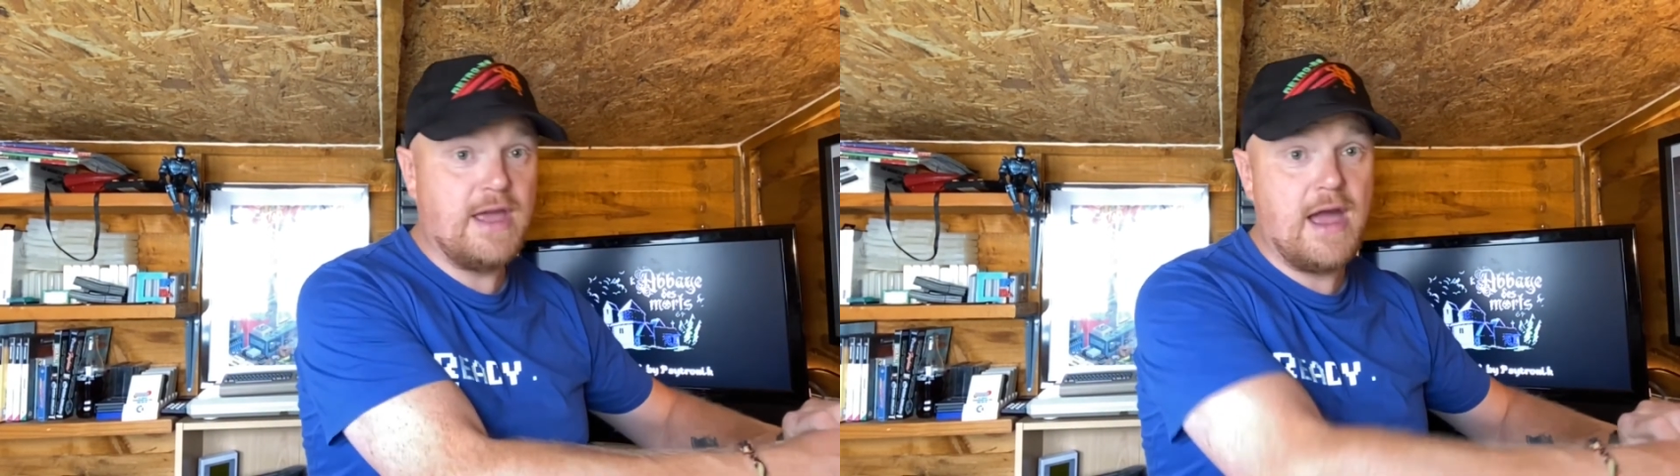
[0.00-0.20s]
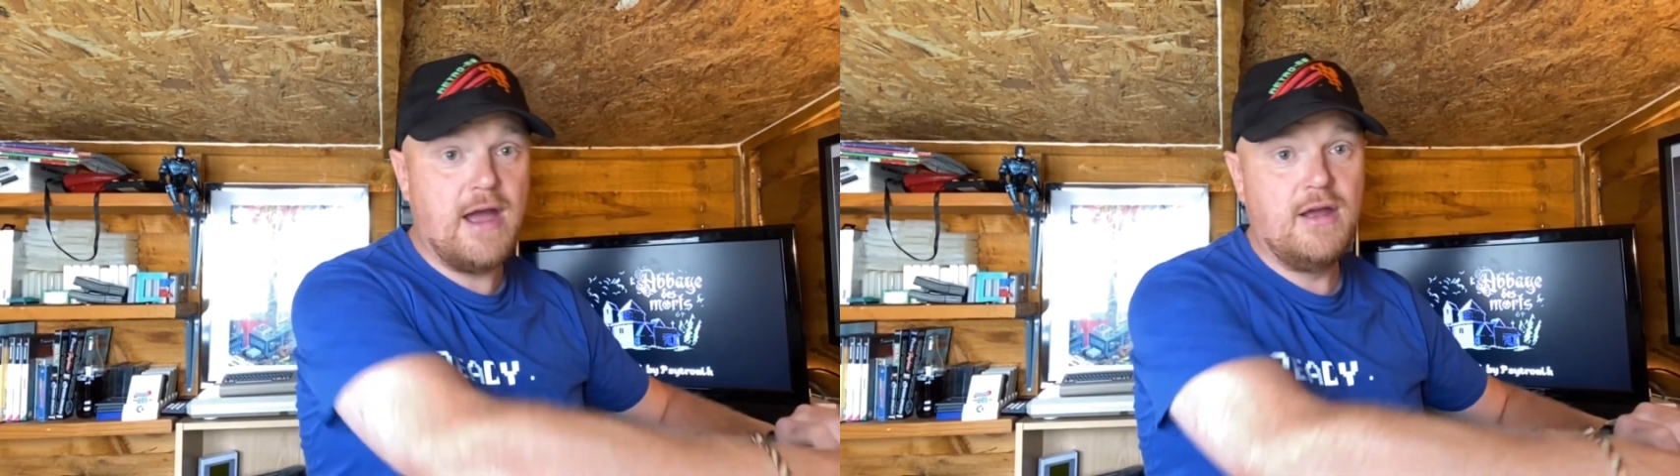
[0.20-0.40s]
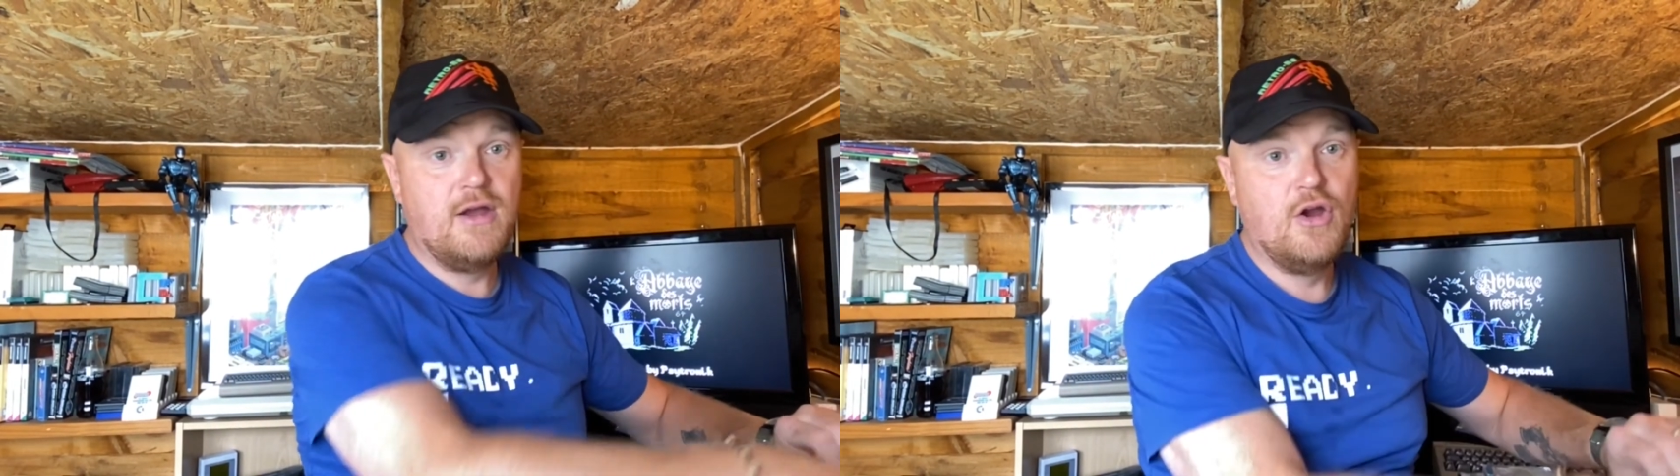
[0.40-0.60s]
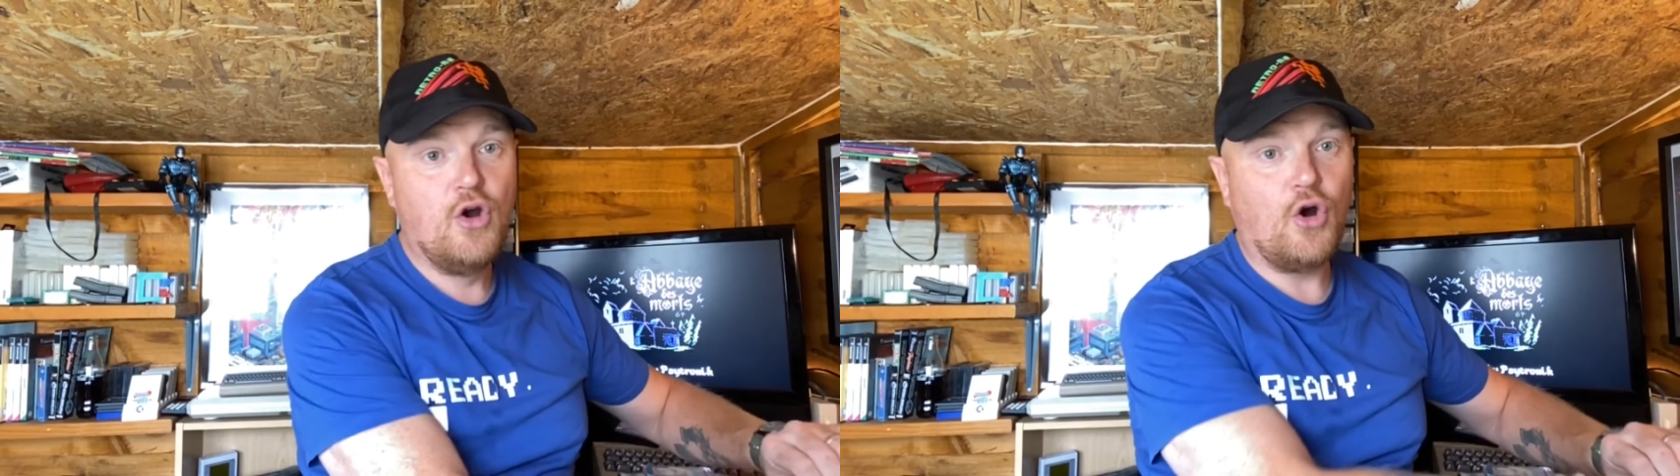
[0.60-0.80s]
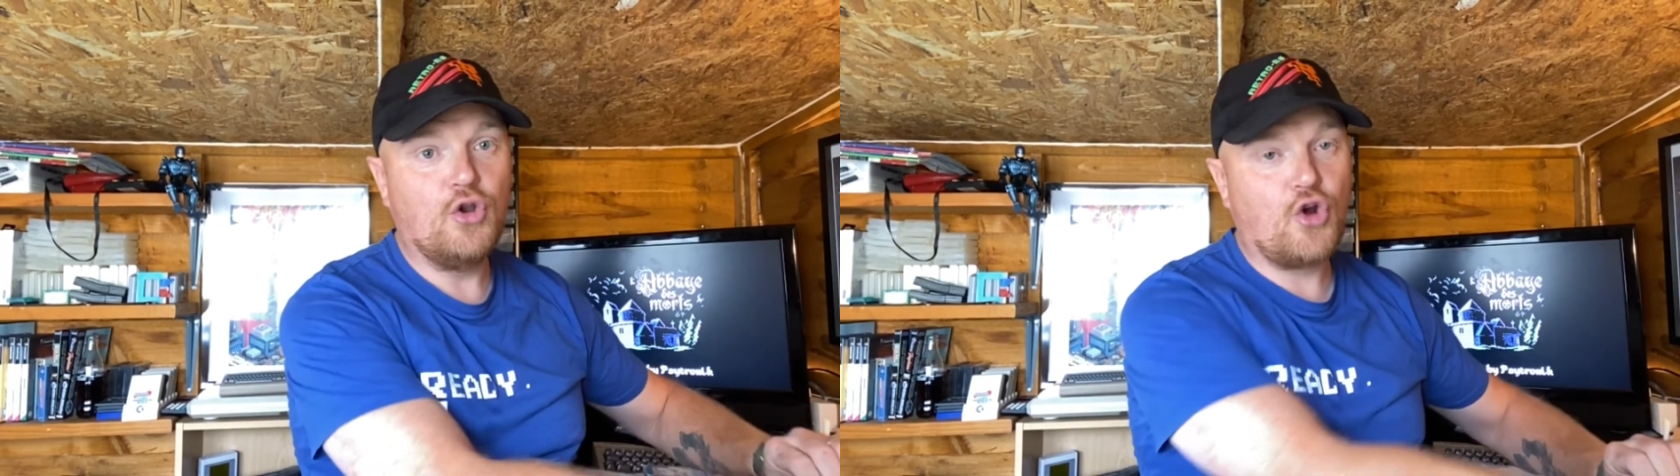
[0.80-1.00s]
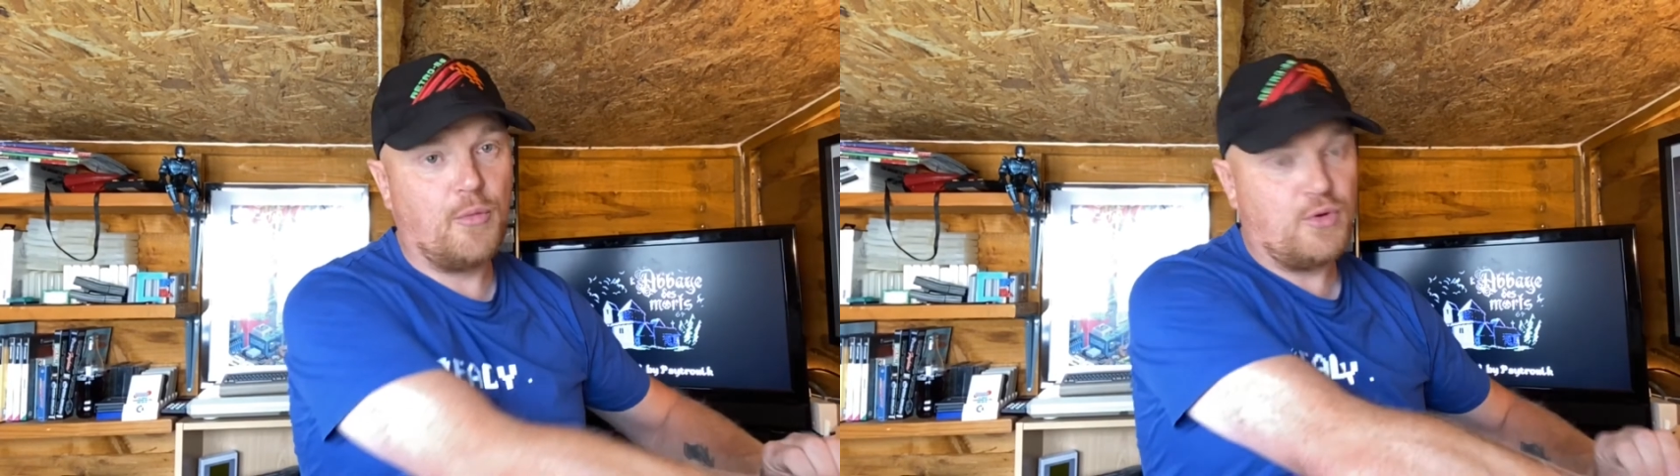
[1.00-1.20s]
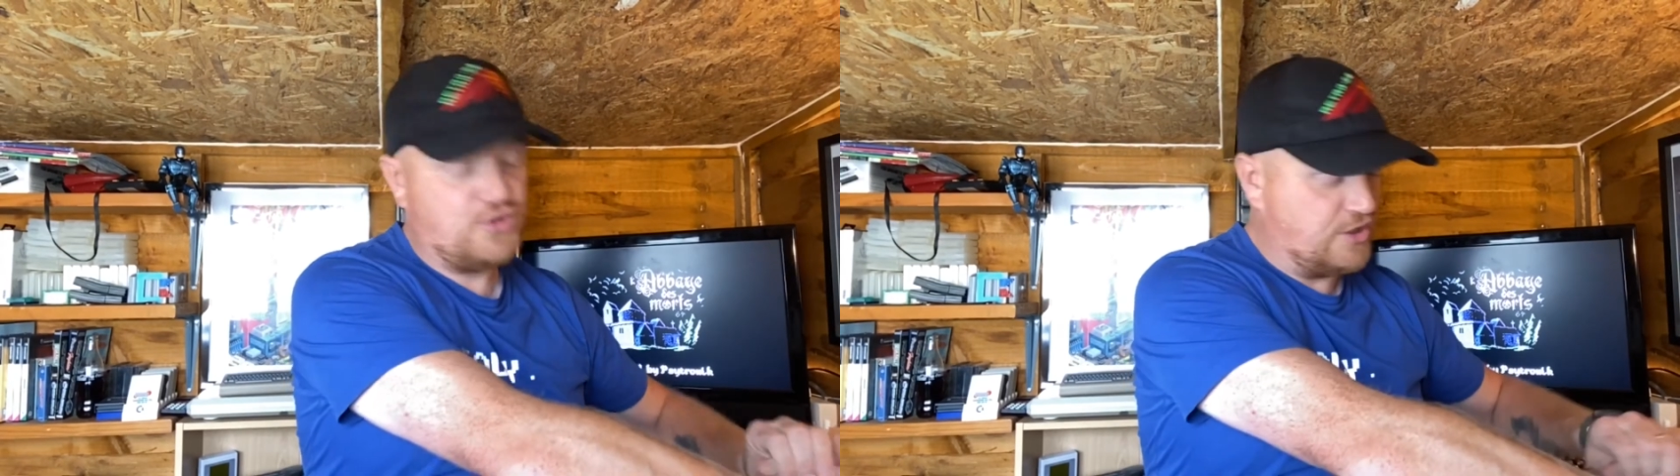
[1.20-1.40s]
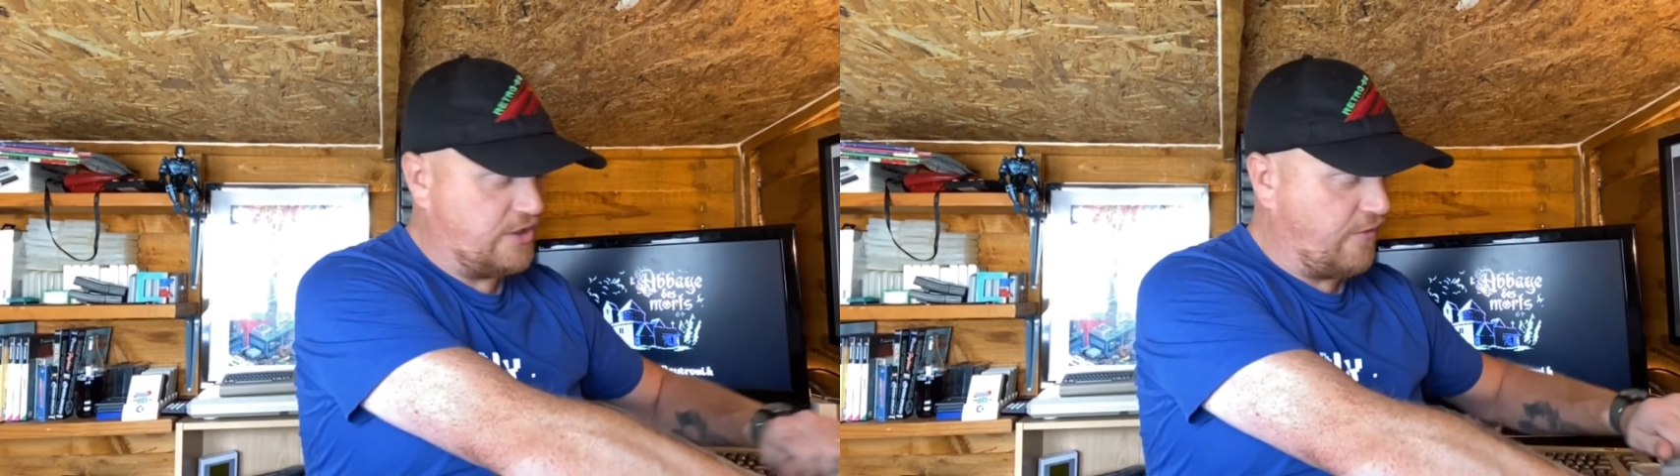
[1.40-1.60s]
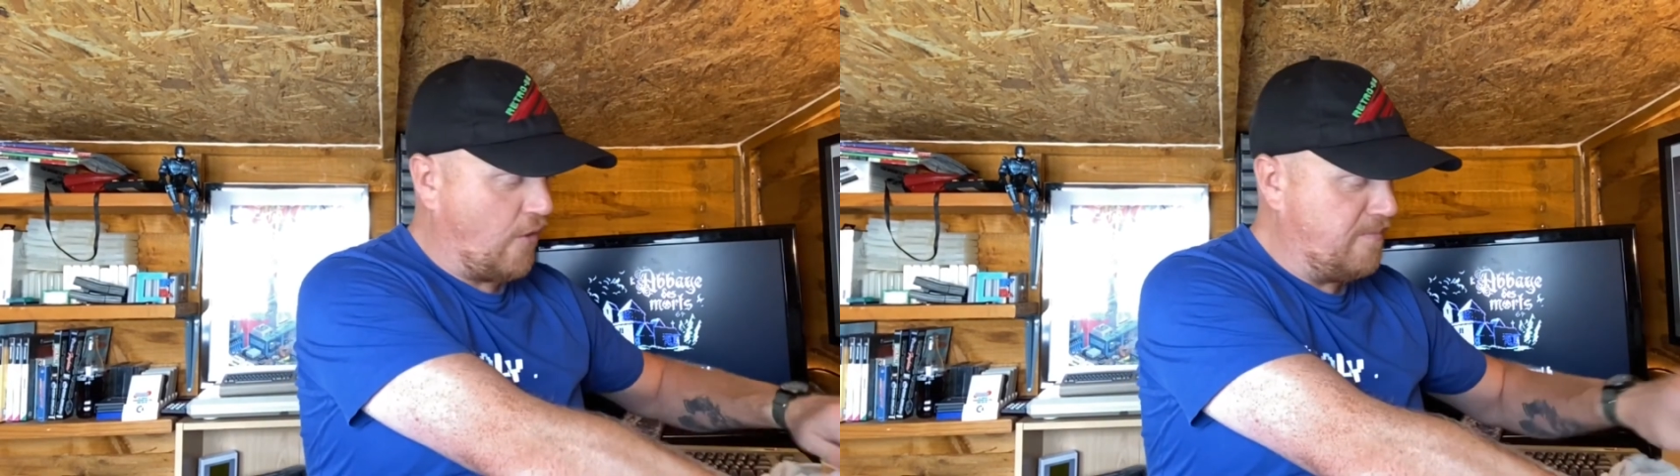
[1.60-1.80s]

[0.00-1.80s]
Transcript: uh, on the Commodore sixty-four.